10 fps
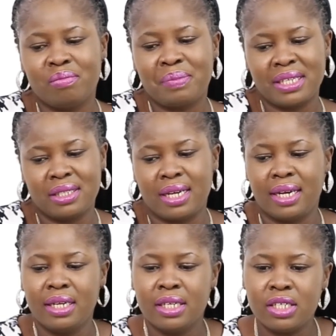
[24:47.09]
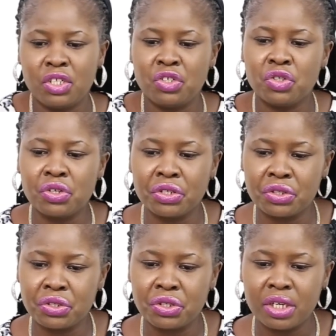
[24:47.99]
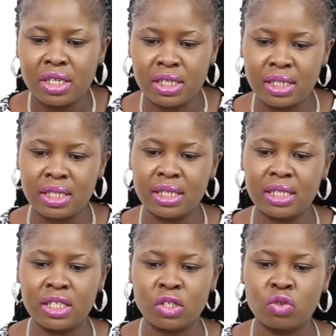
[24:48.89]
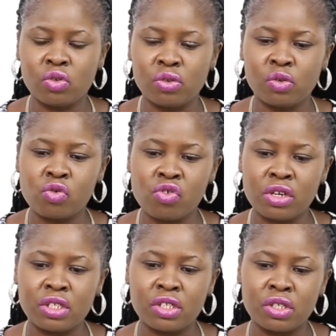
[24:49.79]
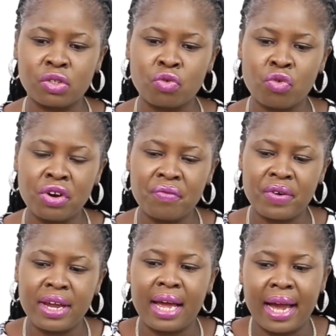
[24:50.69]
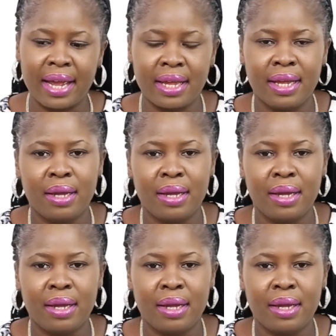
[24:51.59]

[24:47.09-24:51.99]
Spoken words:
pasta is not, it is growing very high,